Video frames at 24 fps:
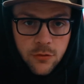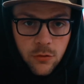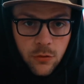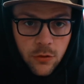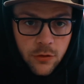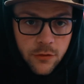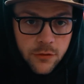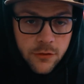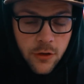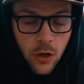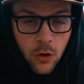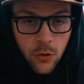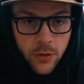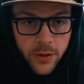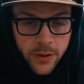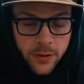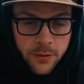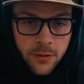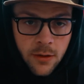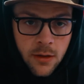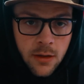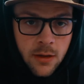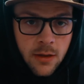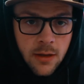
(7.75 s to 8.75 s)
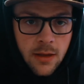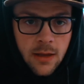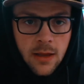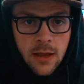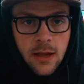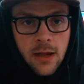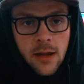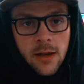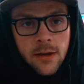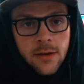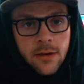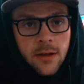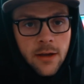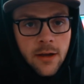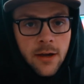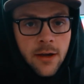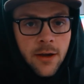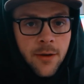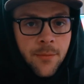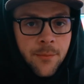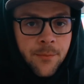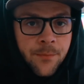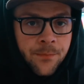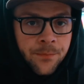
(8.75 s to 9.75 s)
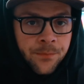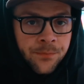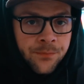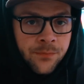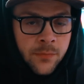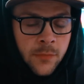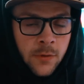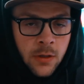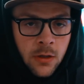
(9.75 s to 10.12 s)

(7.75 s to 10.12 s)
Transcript: towards coding and um,